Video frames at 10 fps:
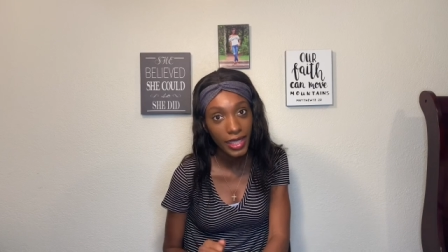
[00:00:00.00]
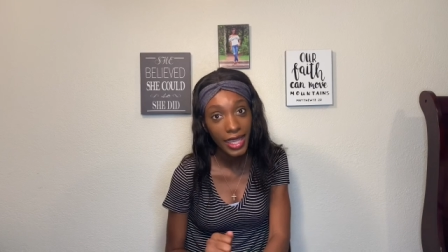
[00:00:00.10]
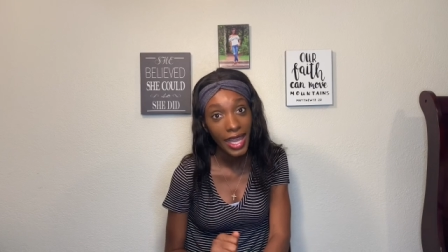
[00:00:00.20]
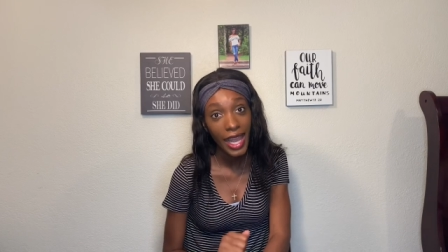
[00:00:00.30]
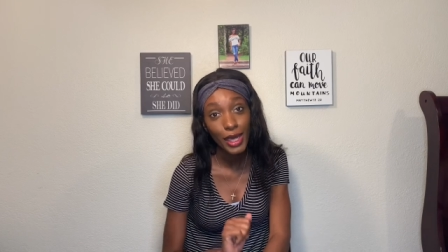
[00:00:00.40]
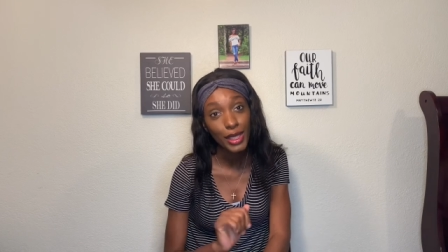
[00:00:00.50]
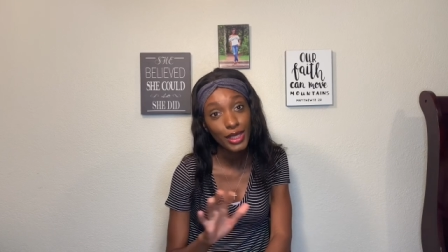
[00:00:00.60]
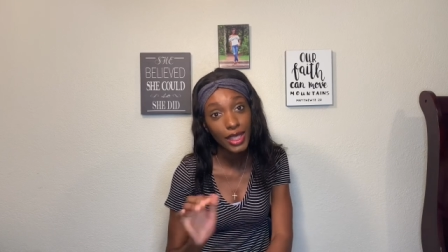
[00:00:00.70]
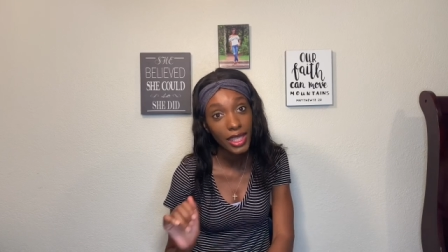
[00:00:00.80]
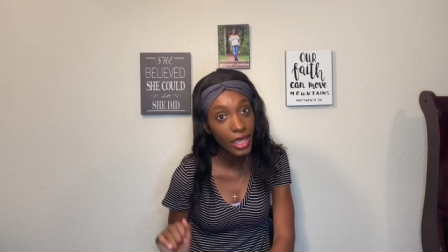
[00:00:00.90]
and it's
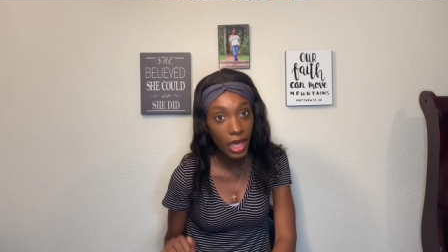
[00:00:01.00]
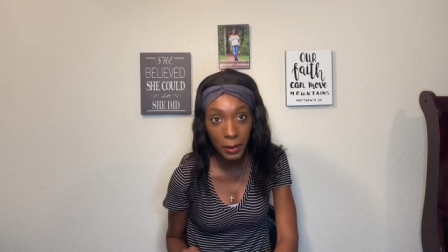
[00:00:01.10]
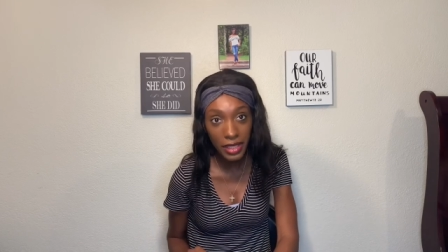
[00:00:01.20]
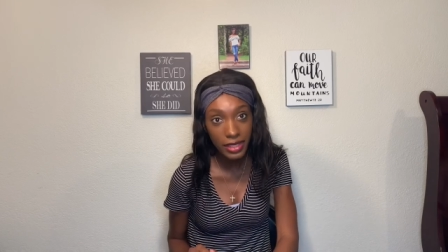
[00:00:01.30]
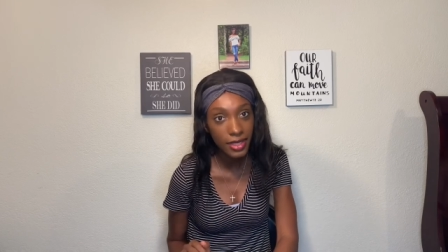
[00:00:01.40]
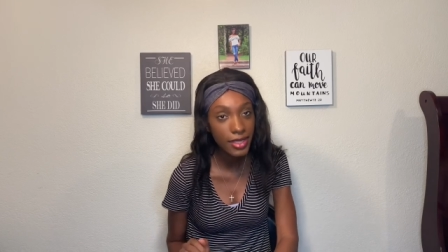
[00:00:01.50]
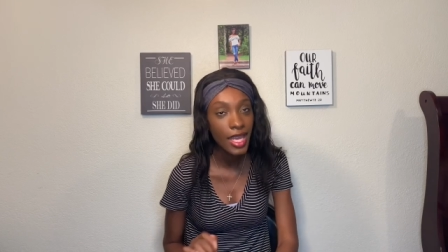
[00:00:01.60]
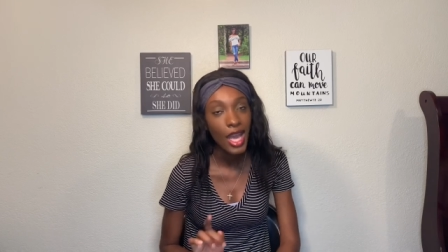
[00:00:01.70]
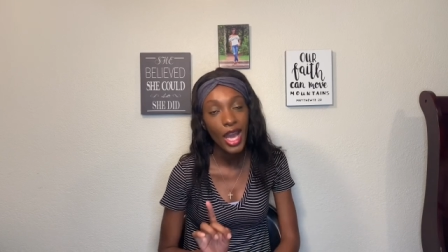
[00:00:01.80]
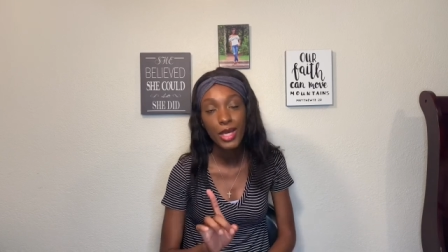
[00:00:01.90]
none of y'all business,
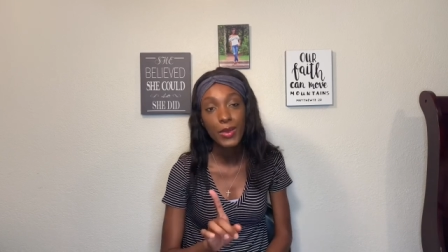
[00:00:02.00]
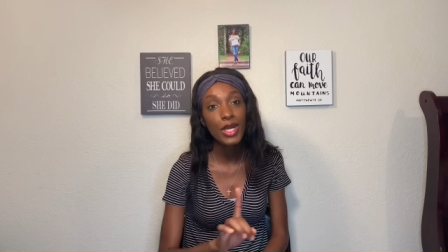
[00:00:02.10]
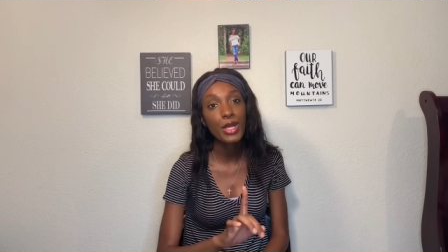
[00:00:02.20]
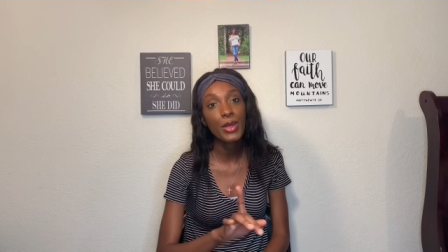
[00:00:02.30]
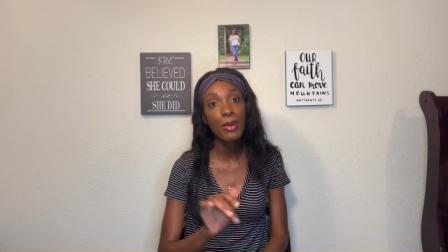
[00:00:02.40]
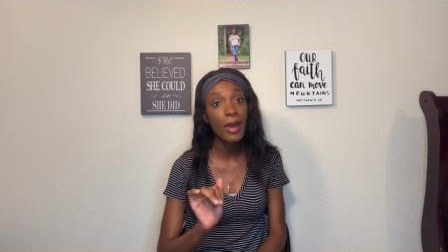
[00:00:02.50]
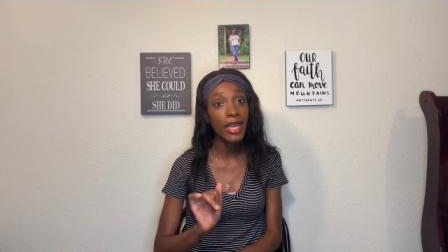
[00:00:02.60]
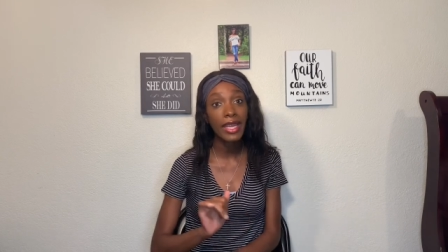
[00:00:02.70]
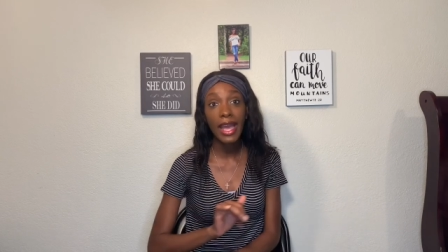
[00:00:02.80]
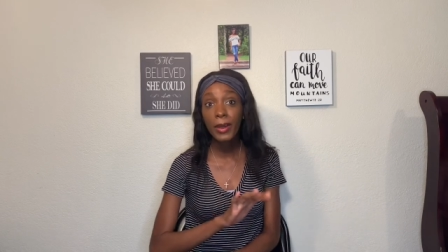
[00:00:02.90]
I don't want nobody,
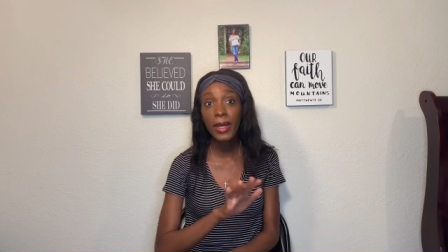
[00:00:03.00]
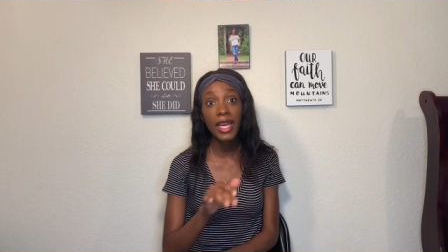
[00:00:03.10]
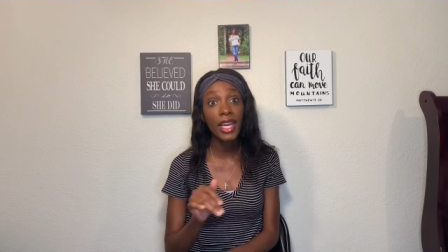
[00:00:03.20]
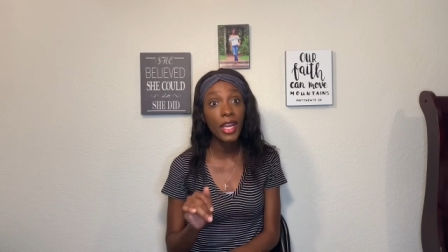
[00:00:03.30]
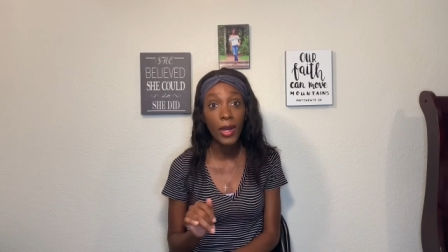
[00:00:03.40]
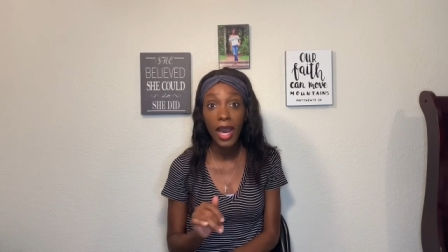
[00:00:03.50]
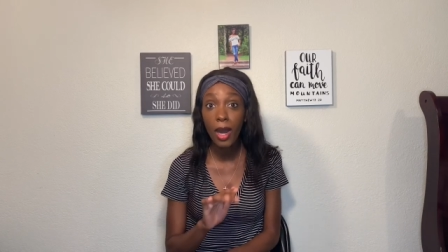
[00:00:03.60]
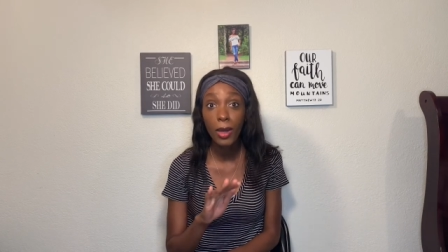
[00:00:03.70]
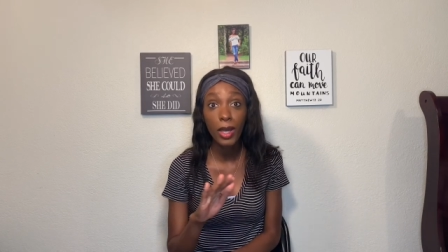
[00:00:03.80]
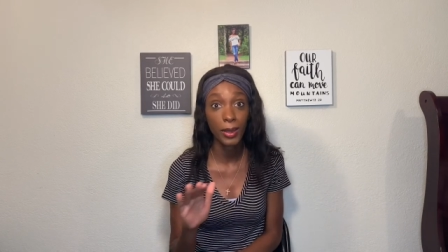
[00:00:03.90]
I don't care how
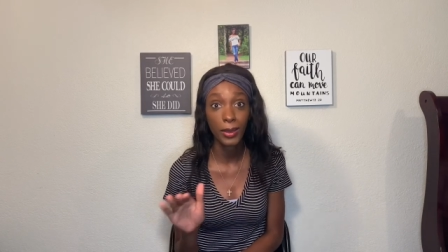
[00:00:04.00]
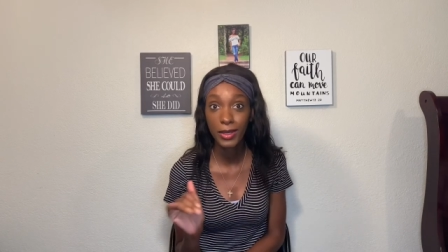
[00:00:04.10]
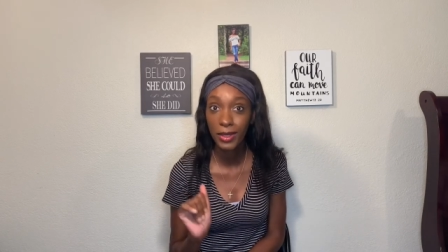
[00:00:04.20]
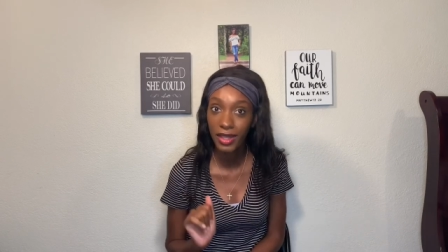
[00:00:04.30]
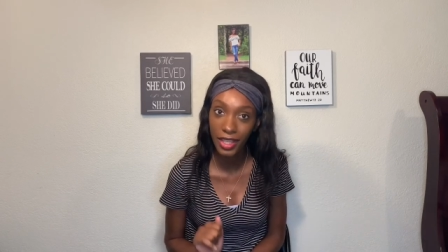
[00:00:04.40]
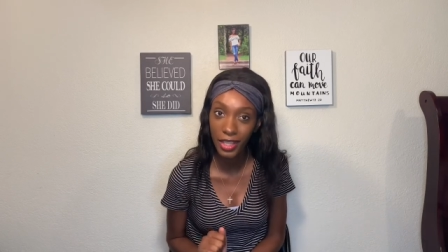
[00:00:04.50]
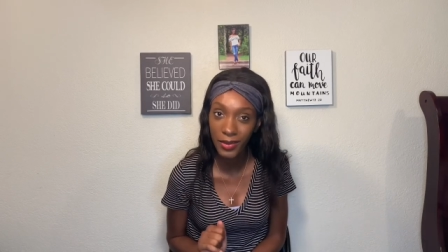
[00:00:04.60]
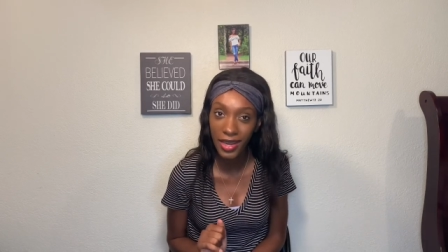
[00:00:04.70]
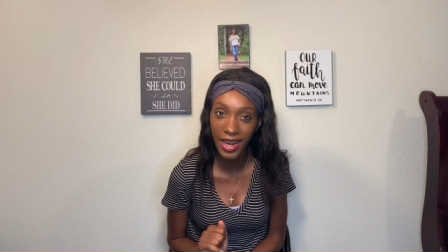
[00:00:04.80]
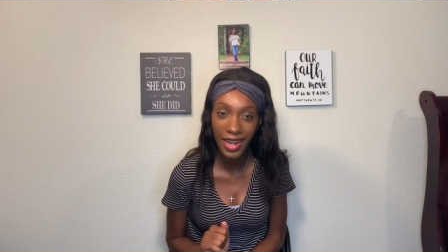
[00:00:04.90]
close you think you
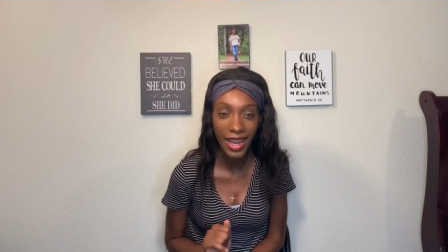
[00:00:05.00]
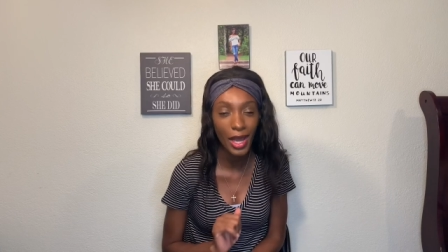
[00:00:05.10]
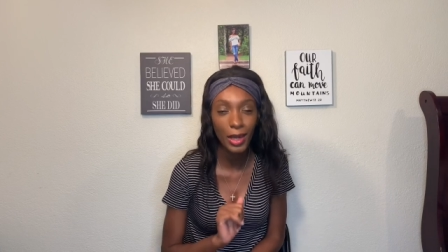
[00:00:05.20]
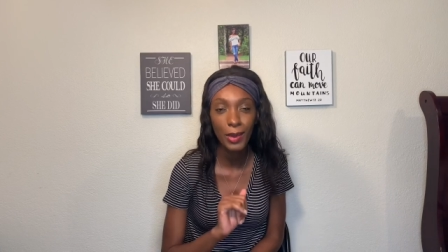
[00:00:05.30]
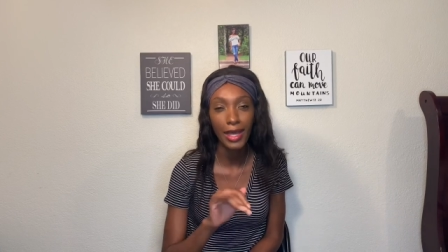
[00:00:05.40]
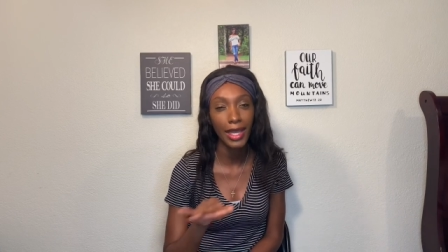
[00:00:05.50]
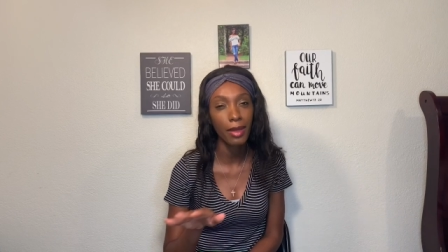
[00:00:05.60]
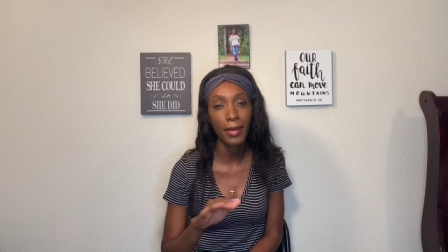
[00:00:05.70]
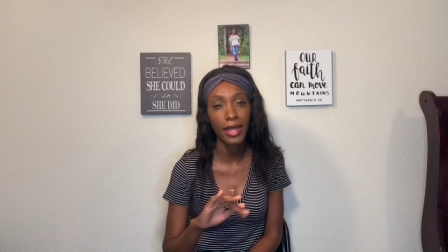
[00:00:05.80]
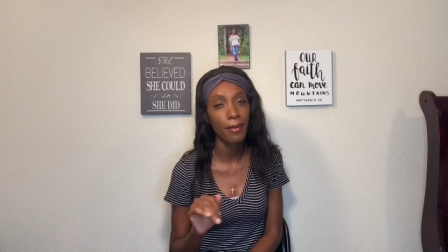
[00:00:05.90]
are, I don't want
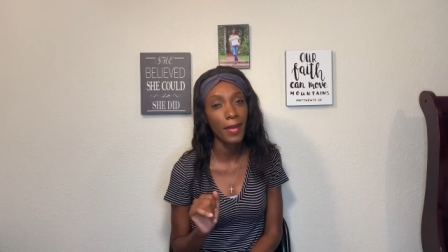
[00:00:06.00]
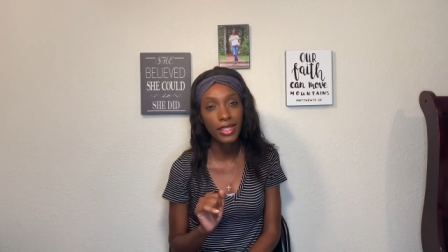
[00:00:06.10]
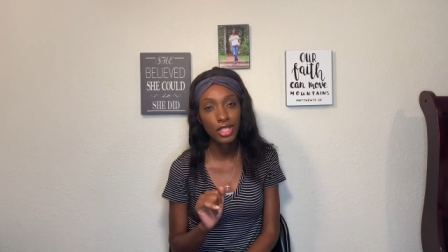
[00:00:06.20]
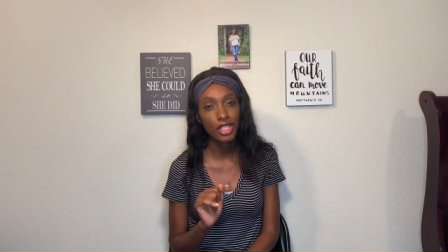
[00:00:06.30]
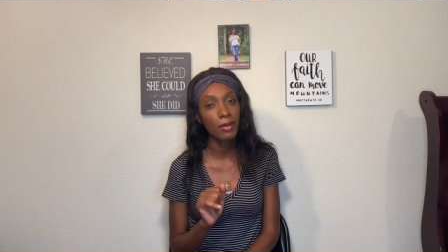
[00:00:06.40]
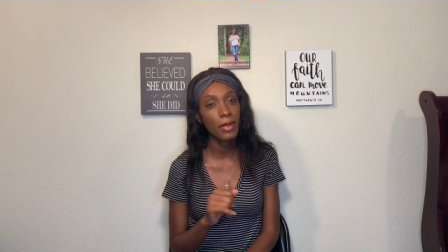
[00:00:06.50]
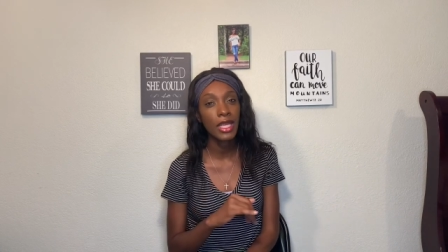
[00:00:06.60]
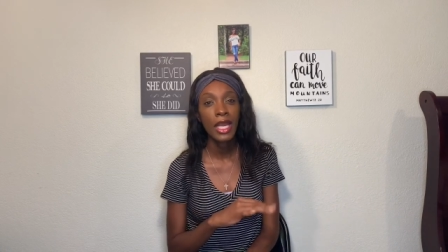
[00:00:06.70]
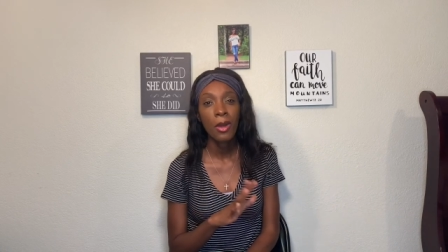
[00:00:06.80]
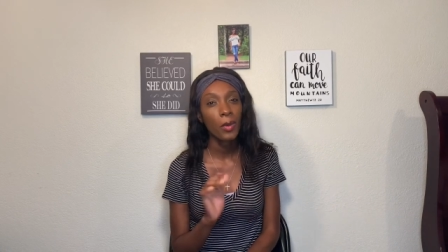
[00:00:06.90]
anybody messaging me
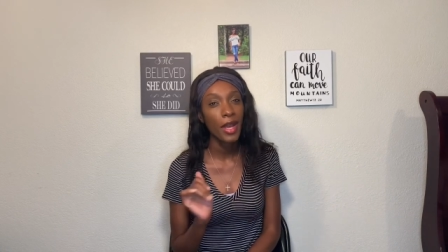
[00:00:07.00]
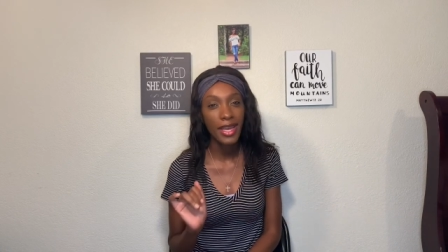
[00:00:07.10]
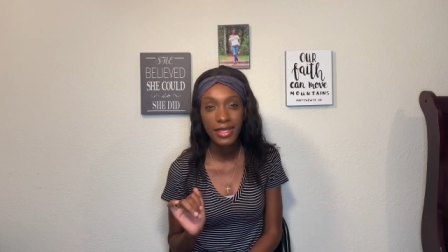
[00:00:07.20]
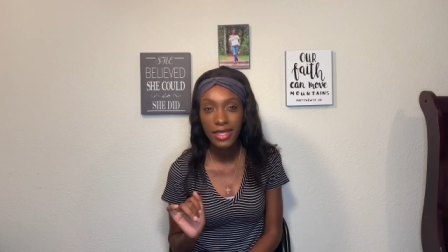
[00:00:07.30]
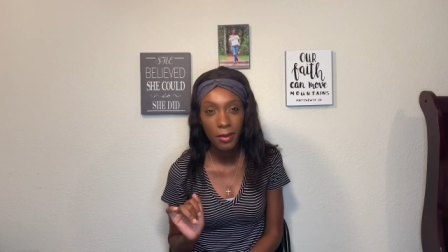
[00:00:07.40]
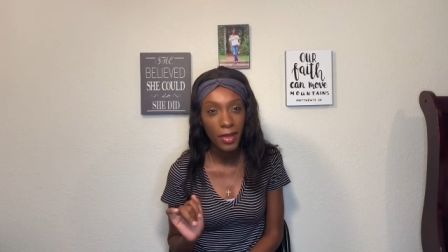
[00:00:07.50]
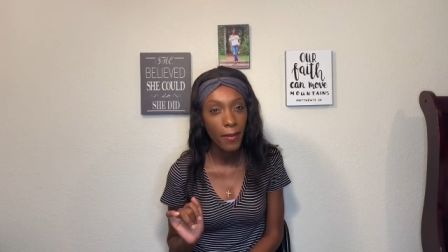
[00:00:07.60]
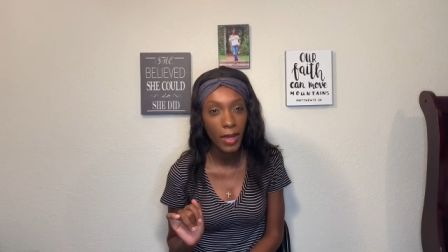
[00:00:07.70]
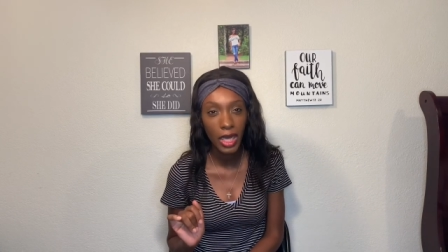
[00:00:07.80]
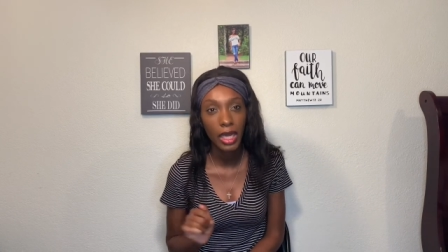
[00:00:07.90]
or asking me about it,